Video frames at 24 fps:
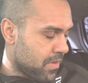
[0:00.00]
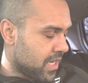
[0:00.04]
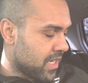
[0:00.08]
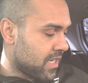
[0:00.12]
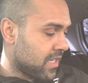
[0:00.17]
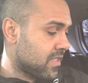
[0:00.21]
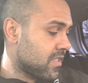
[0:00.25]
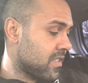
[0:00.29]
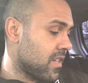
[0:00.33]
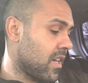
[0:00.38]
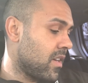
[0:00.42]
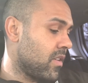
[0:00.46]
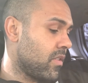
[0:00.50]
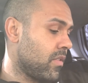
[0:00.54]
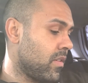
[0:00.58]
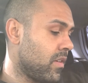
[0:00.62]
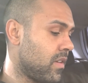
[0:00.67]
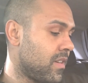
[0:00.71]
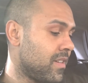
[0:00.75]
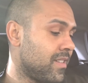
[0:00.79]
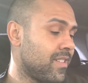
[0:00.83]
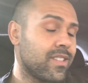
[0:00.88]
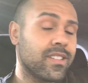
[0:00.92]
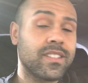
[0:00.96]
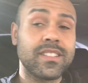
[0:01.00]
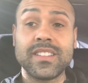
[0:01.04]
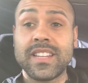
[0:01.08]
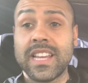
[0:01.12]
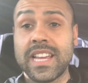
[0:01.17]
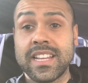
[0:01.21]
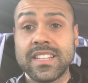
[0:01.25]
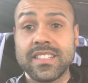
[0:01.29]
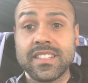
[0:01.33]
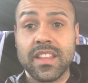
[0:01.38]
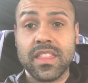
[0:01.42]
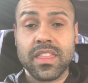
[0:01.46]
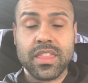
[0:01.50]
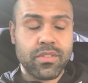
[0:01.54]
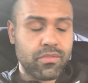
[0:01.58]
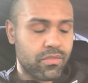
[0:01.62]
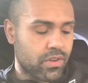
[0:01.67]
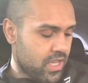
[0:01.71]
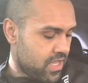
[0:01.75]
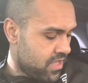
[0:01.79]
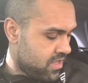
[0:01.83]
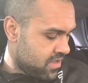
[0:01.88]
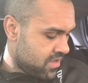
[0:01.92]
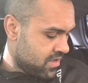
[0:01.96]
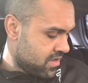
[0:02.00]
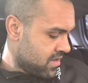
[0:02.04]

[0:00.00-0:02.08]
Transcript: and it's now 10 to 3